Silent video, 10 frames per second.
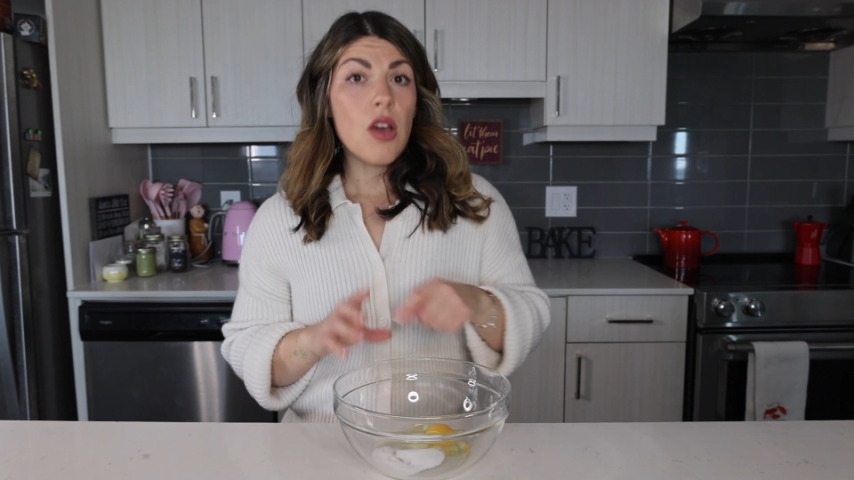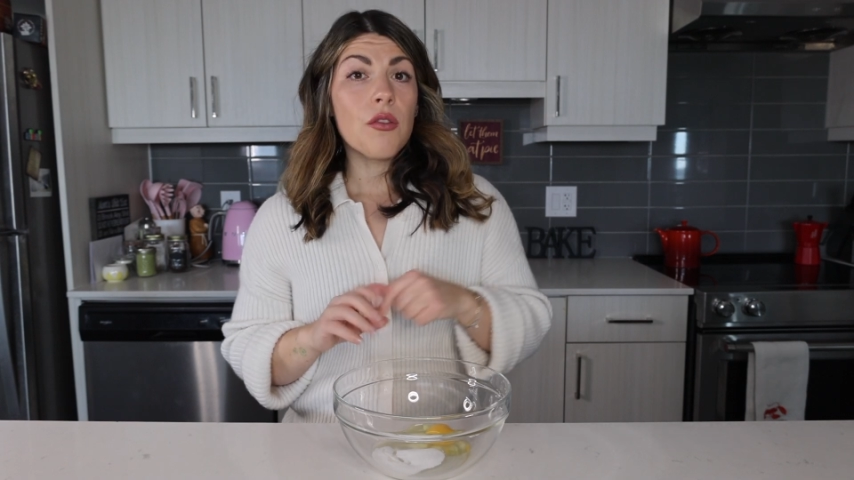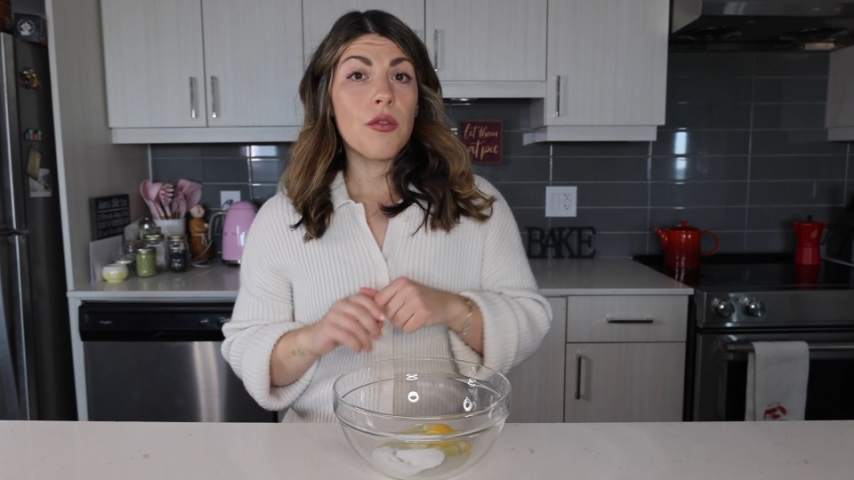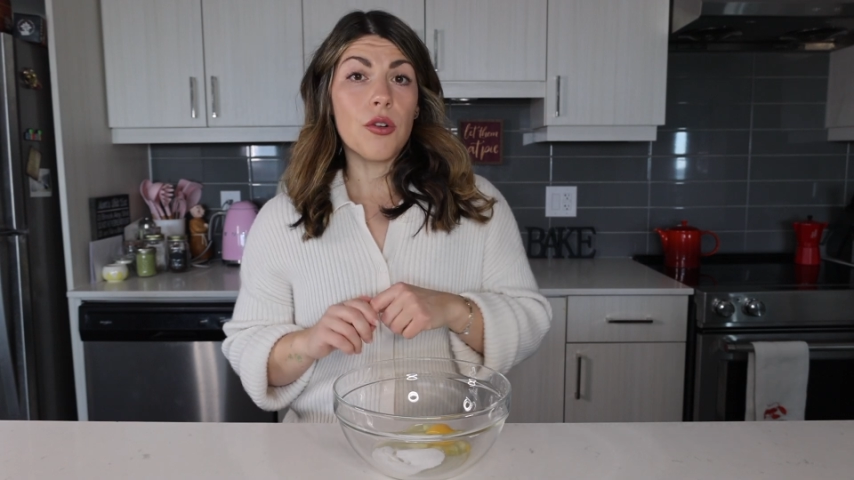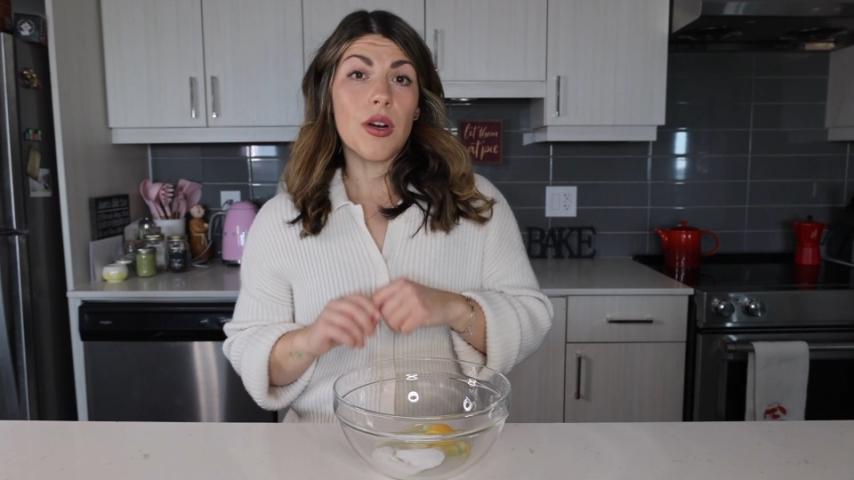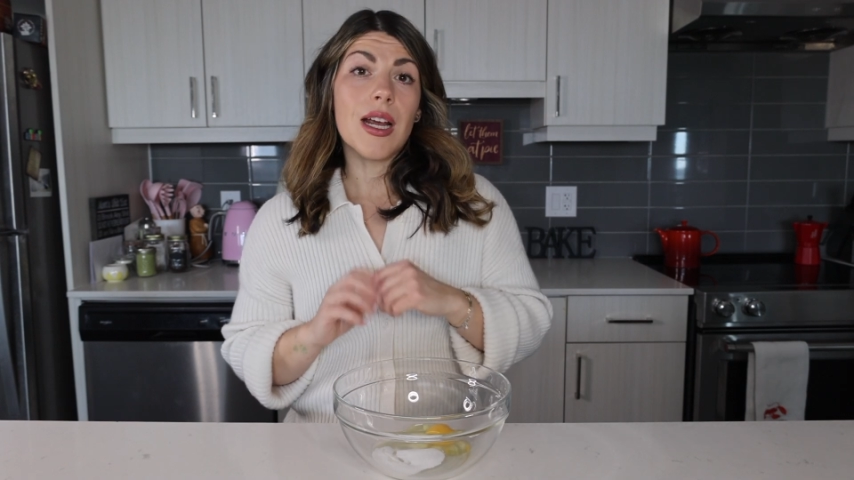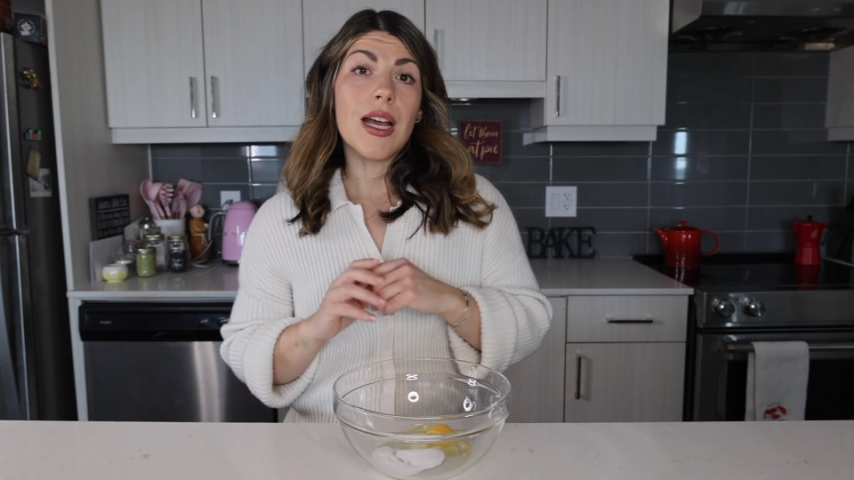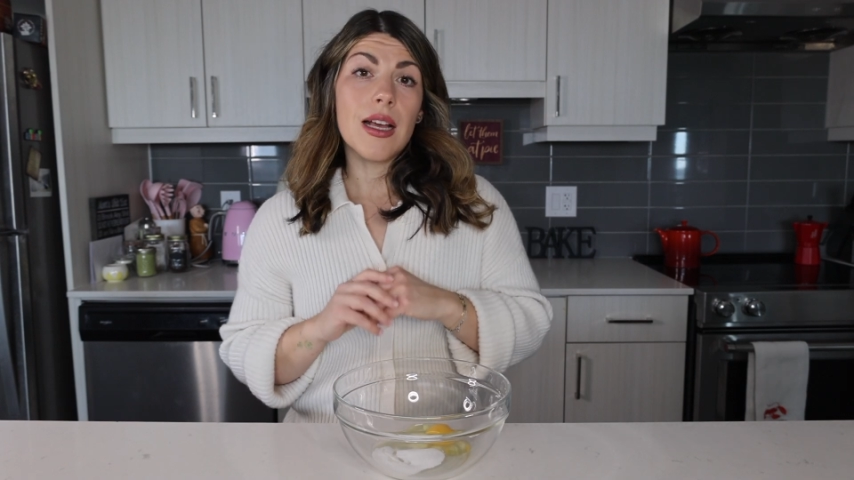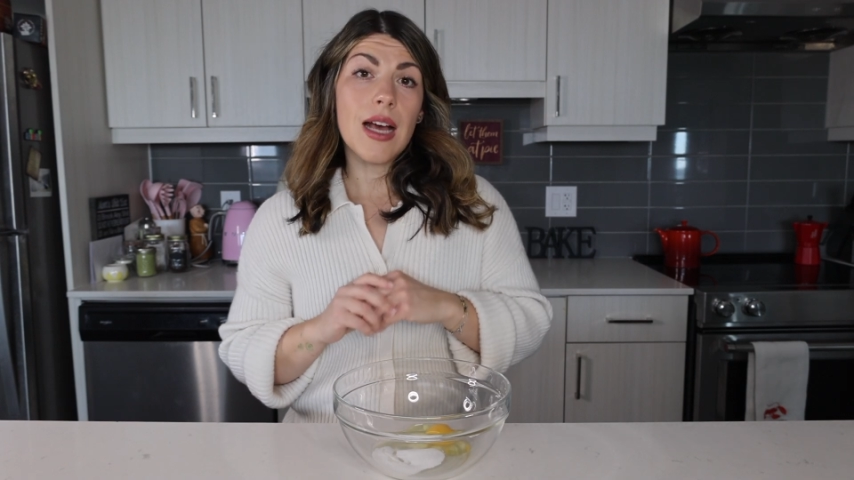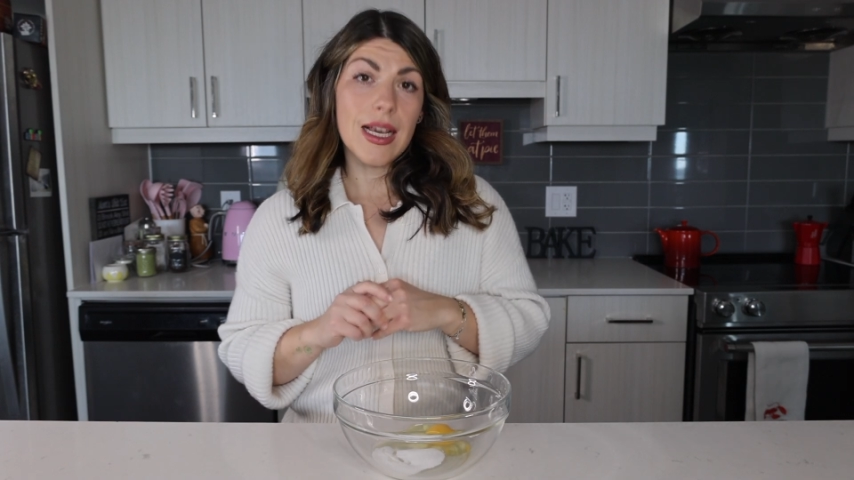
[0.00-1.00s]
for
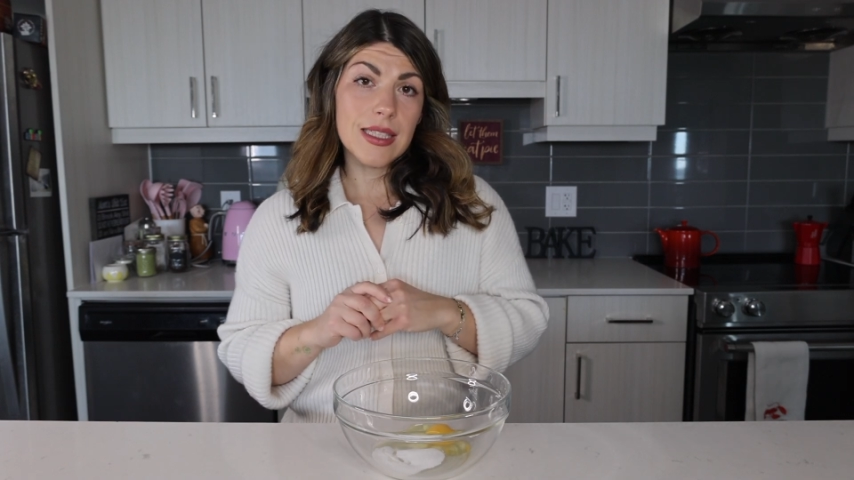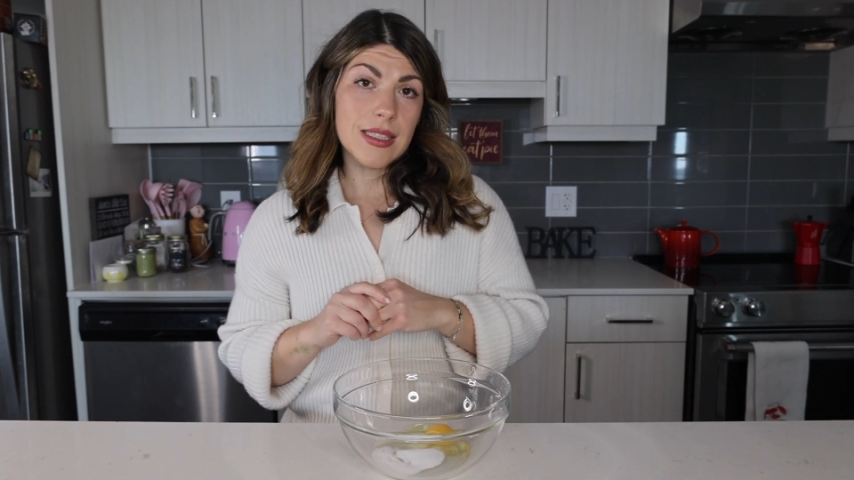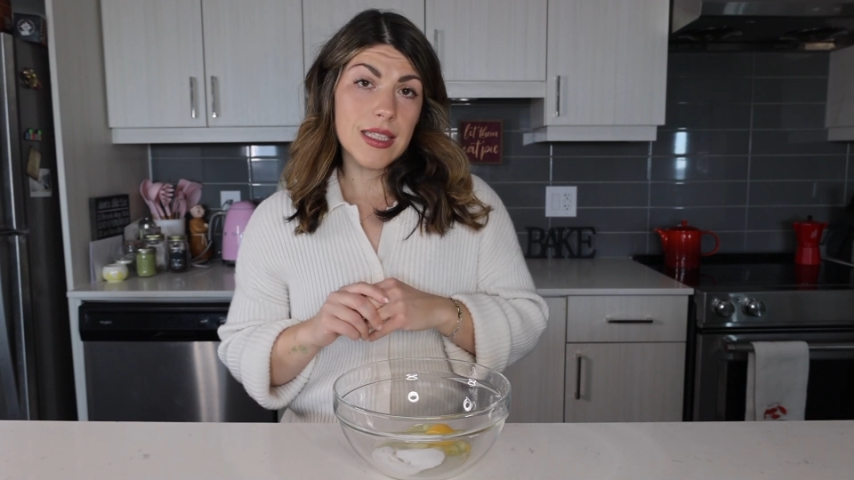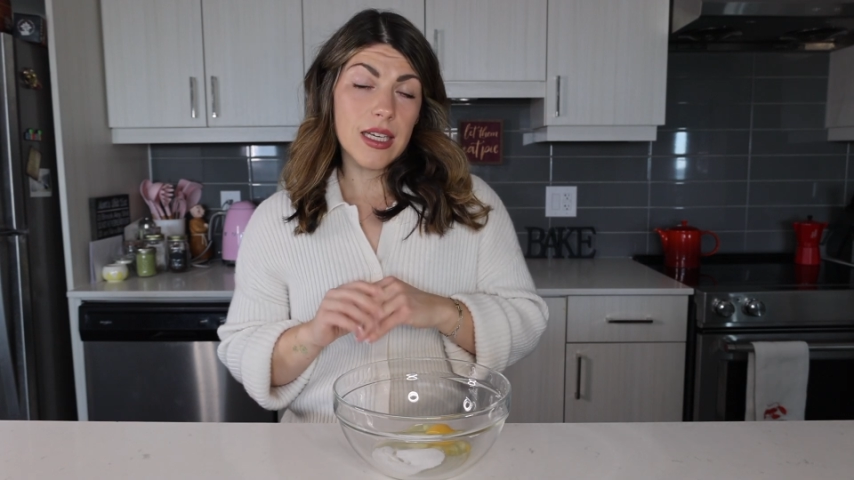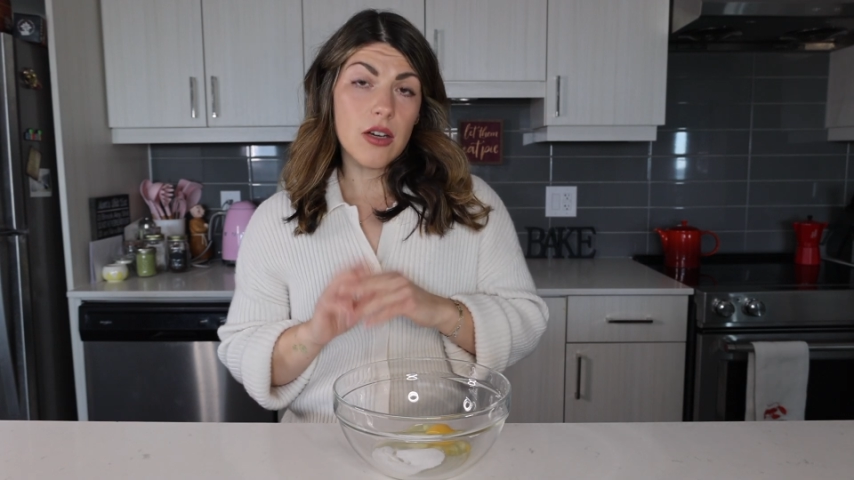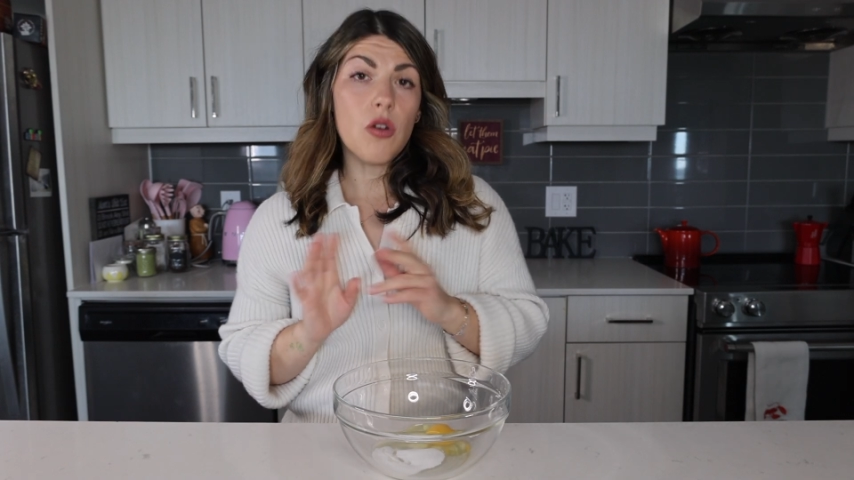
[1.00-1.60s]
icing